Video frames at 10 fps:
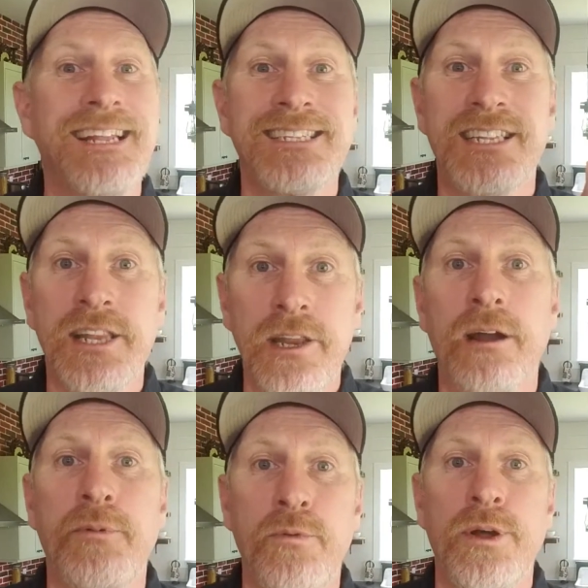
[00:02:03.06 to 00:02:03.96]
is the
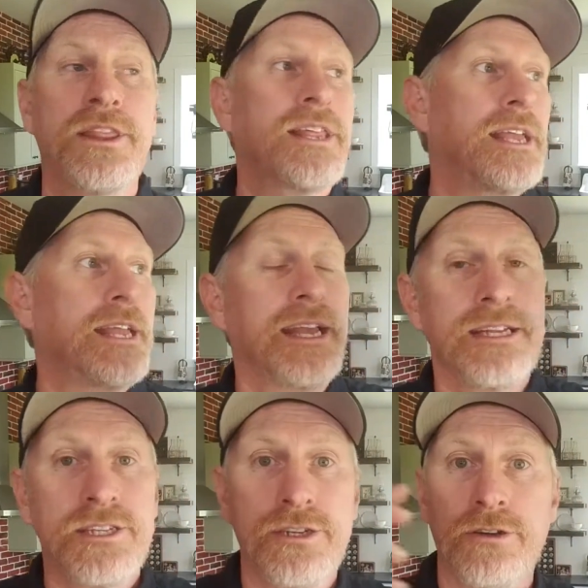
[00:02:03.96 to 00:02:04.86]
#1 thing,
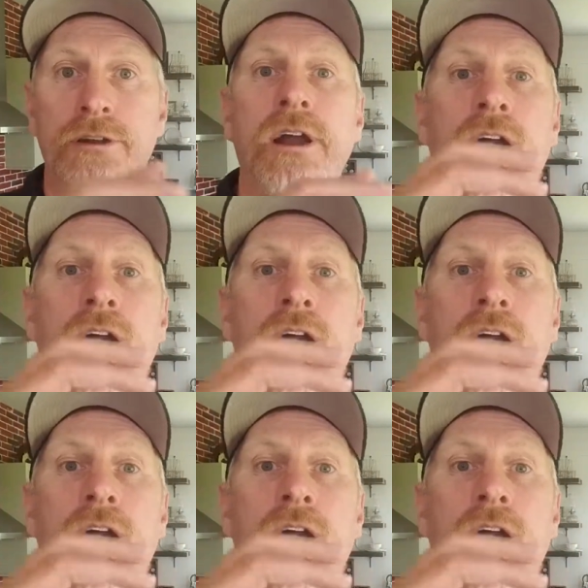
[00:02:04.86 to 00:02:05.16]
is your